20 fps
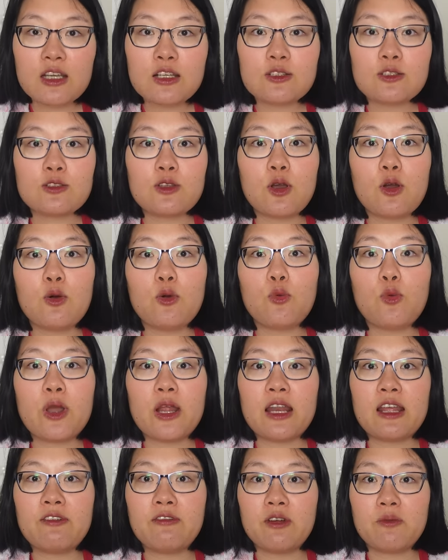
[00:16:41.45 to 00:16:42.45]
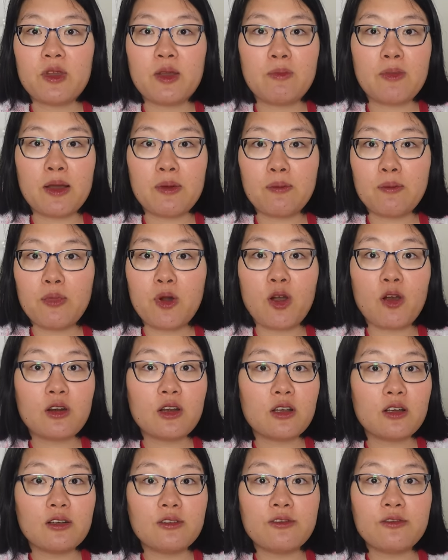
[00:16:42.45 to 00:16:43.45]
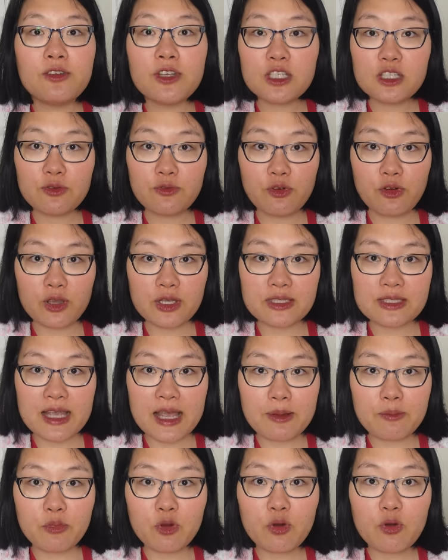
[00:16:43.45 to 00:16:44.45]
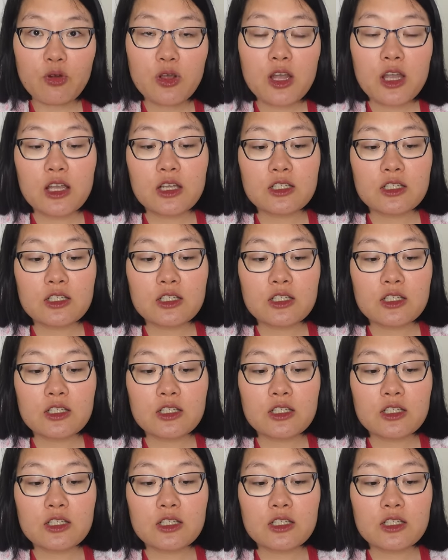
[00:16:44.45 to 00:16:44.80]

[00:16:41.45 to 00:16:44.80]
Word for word: So whenever my mom bought a fish, for example,